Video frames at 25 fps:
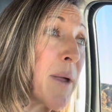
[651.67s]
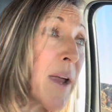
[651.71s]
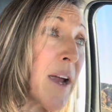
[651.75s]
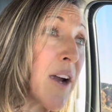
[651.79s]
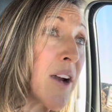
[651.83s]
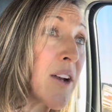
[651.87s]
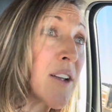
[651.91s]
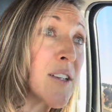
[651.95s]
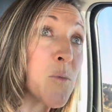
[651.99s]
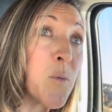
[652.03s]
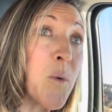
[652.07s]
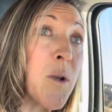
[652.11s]

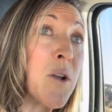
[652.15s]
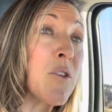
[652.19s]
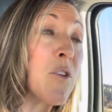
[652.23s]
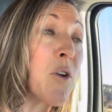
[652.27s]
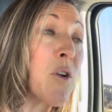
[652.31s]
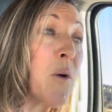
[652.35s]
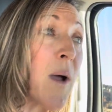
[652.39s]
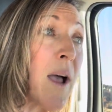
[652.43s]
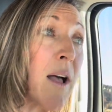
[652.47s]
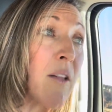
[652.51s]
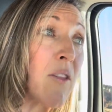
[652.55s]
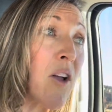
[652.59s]
because we don't
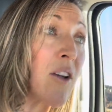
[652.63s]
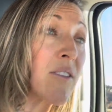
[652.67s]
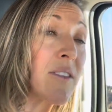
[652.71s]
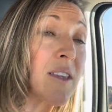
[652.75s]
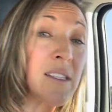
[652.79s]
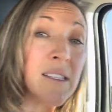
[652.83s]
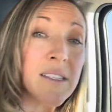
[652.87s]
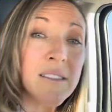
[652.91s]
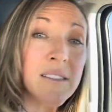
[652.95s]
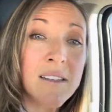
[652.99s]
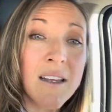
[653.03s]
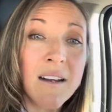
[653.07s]
know how long
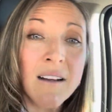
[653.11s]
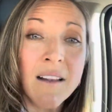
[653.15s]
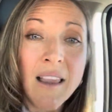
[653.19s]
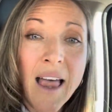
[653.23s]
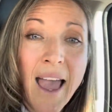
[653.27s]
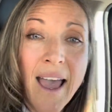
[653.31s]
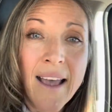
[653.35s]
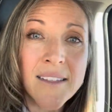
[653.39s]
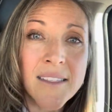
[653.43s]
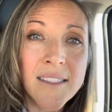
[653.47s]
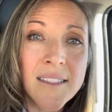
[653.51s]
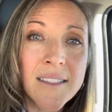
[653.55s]
this is going to
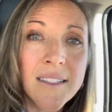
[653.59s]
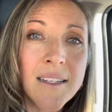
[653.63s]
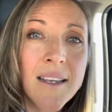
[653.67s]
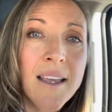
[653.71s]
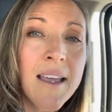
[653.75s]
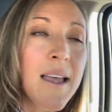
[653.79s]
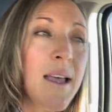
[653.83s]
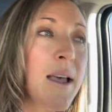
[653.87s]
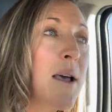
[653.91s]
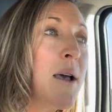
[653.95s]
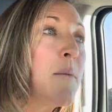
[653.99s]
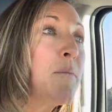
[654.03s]
last.
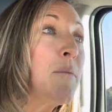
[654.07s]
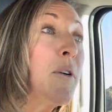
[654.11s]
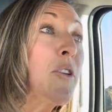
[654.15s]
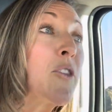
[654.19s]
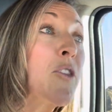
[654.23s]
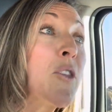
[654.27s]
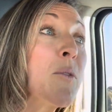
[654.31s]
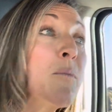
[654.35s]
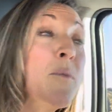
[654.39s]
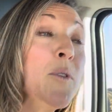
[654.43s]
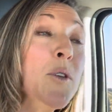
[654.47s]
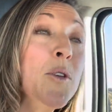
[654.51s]

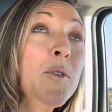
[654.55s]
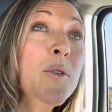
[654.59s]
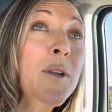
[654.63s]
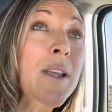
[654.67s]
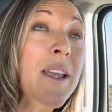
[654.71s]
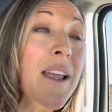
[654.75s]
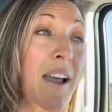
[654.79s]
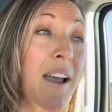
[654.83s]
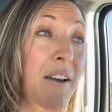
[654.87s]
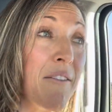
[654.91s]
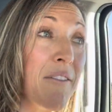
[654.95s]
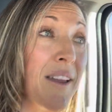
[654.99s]
But the
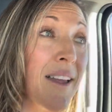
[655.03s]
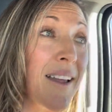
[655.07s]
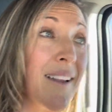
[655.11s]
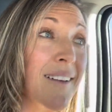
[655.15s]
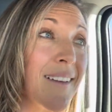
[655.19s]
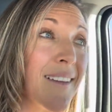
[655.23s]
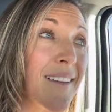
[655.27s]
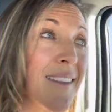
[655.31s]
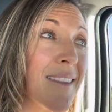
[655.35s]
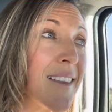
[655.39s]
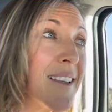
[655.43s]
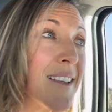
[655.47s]
beauty of
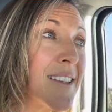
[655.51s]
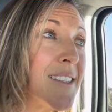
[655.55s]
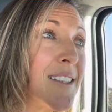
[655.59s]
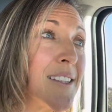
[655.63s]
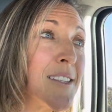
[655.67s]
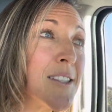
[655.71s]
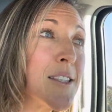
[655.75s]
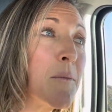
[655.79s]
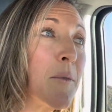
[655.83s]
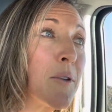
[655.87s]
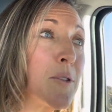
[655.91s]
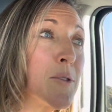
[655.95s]
it, this
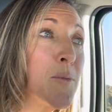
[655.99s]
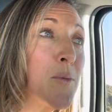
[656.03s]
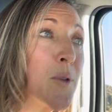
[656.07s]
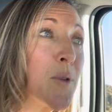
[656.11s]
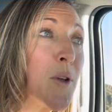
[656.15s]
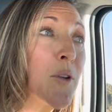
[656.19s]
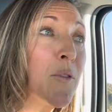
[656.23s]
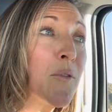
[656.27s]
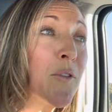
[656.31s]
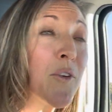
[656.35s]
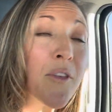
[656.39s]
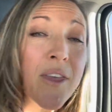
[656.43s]
is the most
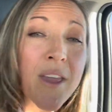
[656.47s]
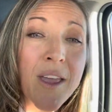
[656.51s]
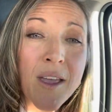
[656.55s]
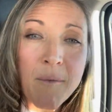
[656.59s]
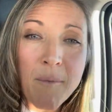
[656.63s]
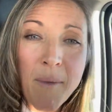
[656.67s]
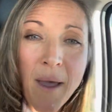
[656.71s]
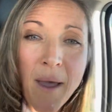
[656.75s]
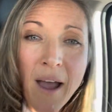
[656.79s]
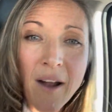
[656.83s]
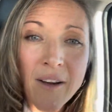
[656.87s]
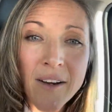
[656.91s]
beautiful thing
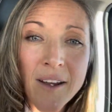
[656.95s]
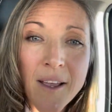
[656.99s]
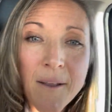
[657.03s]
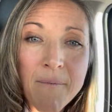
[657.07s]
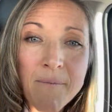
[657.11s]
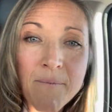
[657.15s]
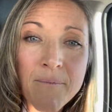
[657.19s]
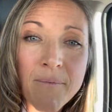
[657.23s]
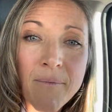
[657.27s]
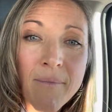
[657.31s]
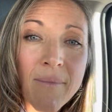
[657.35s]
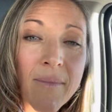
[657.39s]
about it,
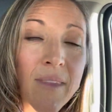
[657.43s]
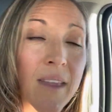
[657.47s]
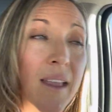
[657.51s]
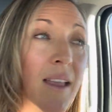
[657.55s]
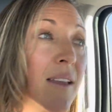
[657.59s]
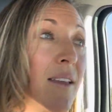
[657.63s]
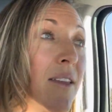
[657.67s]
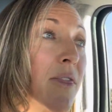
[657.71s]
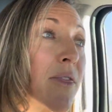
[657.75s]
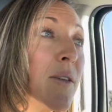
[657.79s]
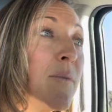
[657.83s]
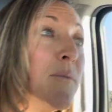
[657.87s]

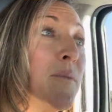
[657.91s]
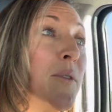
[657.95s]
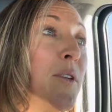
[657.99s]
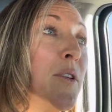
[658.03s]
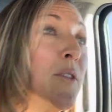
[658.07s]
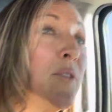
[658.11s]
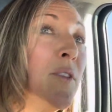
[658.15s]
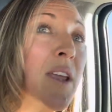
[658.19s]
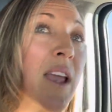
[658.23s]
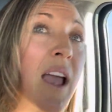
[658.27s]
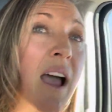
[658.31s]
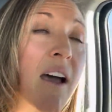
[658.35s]
the
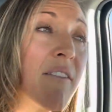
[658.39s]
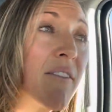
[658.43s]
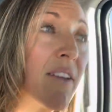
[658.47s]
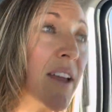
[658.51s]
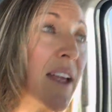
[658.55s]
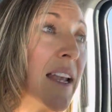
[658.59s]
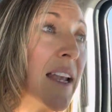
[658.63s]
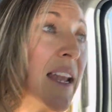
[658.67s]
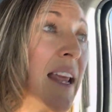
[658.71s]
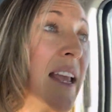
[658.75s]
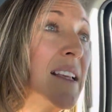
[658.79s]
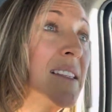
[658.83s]
beauty of
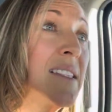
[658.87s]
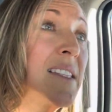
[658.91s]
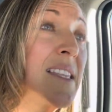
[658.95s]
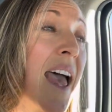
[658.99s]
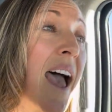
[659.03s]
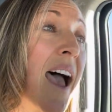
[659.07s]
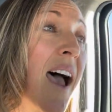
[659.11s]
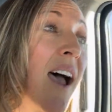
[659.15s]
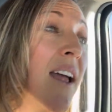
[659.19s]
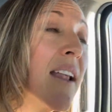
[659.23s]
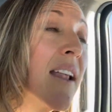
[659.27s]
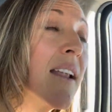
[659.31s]
it is
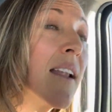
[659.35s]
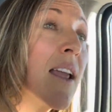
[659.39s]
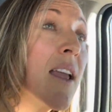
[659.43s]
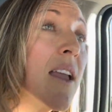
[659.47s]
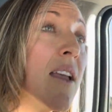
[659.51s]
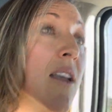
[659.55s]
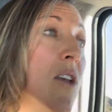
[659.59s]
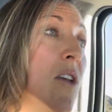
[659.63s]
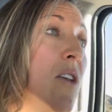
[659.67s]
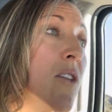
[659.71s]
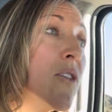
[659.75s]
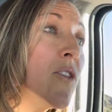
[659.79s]
that
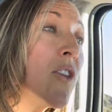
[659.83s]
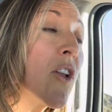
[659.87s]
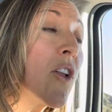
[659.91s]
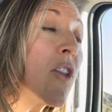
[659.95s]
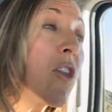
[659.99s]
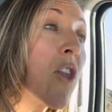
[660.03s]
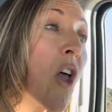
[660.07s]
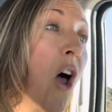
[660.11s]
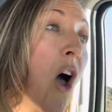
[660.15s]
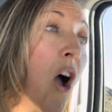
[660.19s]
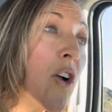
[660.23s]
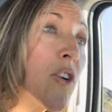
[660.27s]
the
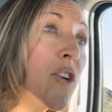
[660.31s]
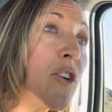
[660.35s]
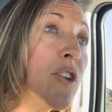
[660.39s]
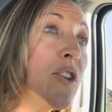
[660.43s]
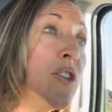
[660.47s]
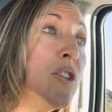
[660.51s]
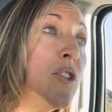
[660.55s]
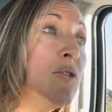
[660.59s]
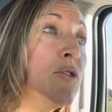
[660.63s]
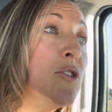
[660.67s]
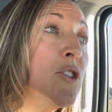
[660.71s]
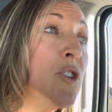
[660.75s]
longer
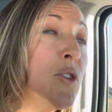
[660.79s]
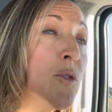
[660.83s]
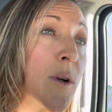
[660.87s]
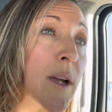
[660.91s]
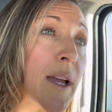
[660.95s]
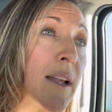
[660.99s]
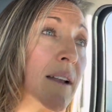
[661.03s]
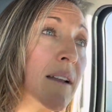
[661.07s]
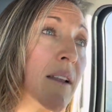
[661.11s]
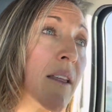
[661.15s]
you do it,